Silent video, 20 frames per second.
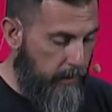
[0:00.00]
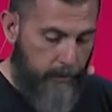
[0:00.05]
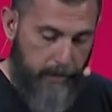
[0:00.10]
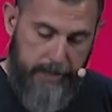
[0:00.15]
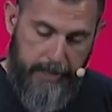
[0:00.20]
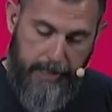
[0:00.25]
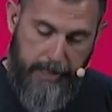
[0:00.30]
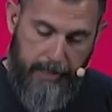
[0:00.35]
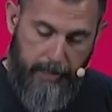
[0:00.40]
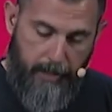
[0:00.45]
we
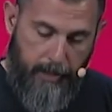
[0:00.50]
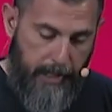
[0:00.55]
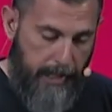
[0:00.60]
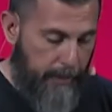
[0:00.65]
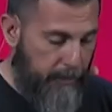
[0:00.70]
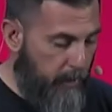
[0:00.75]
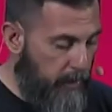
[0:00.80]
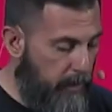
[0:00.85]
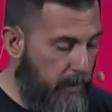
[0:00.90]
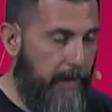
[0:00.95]
take our
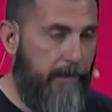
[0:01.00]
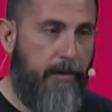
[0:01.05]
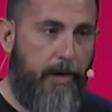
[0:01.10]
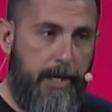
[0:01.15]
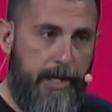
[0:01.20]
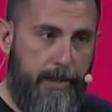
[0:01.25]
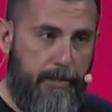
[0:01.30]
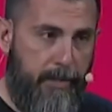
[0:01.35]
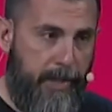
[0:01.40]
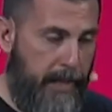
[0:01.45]
apple. I've
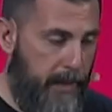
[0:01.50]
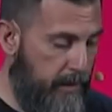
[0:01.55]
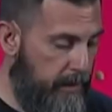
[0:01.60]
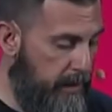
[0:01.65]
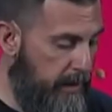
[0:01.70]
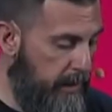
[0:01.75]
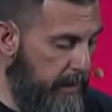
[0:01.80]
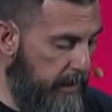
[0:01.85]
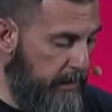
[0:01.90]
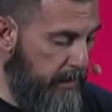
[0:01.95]
already paired
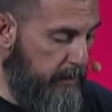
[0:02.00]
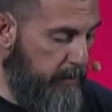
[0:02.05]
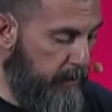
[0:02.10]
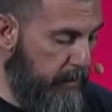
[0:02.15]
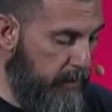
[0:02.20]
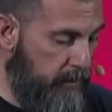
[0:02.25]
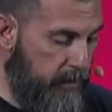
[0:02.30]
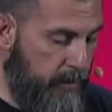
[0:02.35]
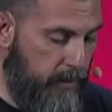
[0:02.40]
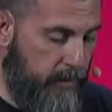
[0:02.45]
the
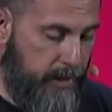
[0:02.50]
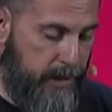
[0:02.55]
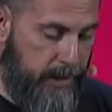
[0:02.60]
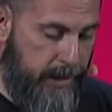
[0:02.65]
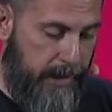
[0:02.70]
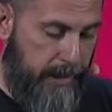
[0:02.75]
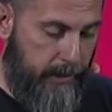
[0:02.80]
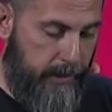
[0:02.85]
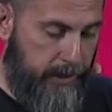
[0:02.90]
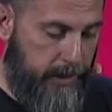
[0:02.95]
Bluetooth
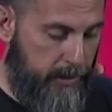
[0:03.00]
scale